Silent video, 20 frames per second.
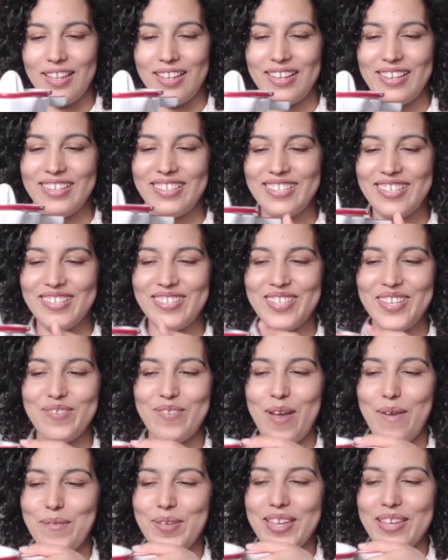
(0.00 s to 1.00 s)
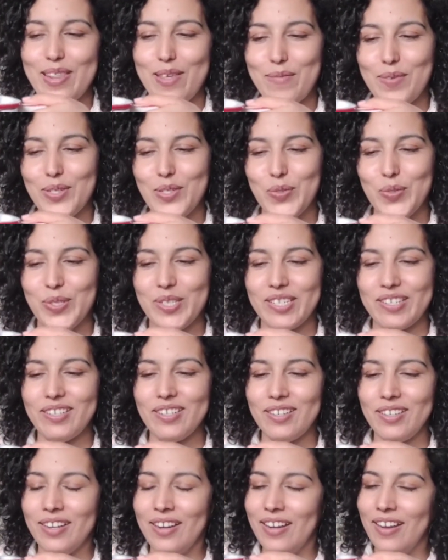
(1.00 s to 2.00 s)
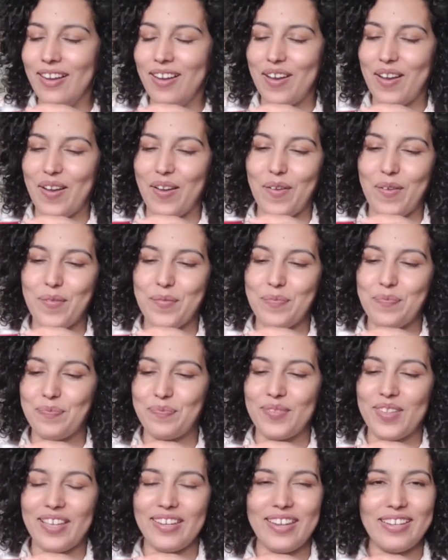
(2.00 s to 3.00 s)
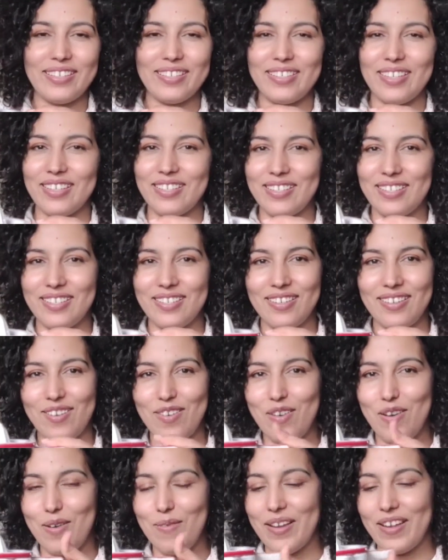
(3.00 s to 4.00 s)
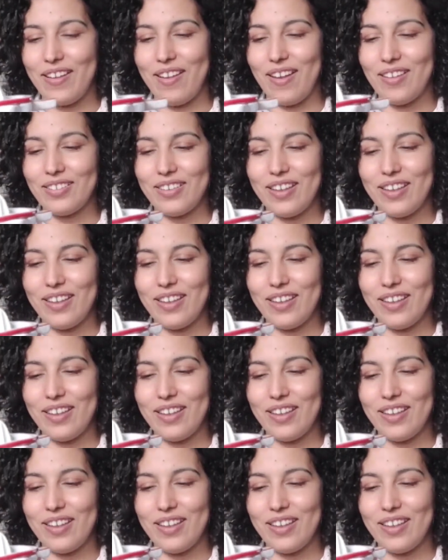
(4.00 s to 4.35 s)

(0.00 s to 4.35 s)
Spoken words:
It's a ceramic lemon juicer, and oh my gosh,